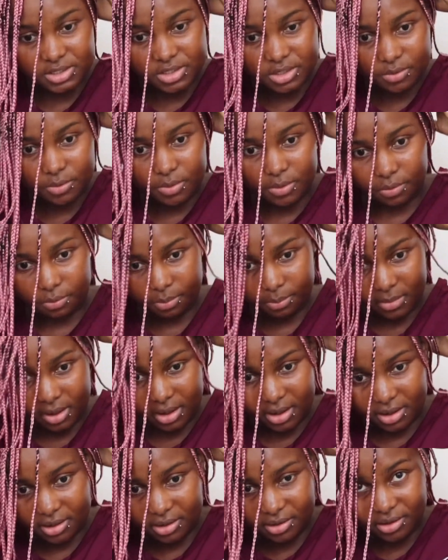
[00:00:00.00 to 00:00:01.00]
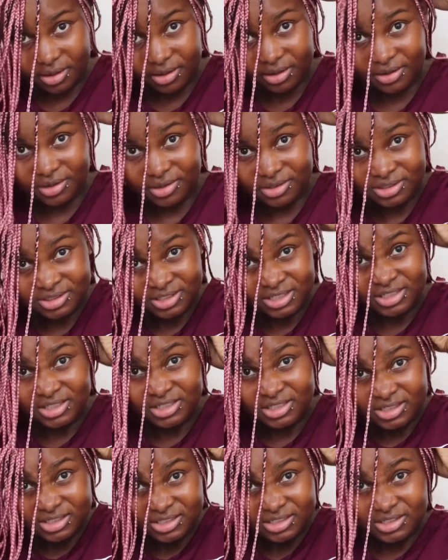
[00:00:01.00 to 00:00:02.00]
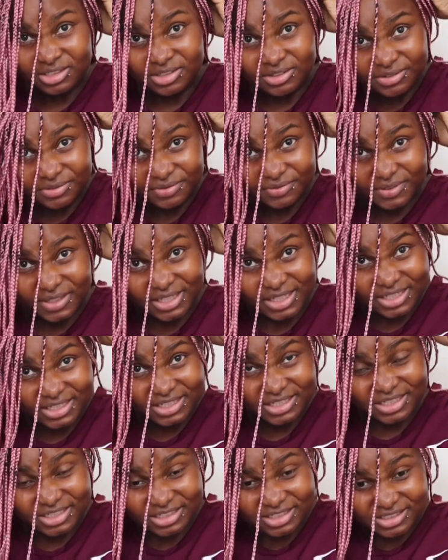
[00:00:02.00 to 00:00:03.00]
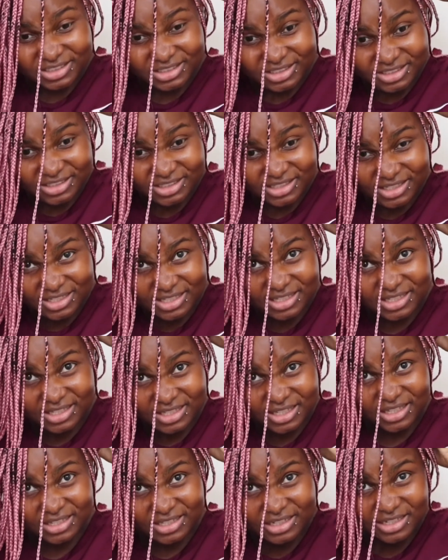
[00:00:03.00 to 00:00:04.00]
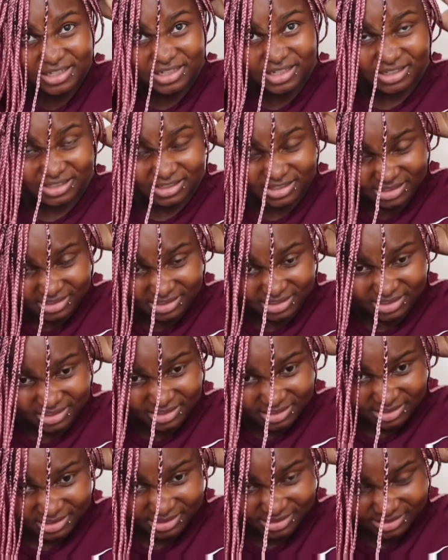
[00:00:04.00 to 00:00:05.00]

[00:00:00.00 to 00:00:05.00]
it with my fingers, as you can see.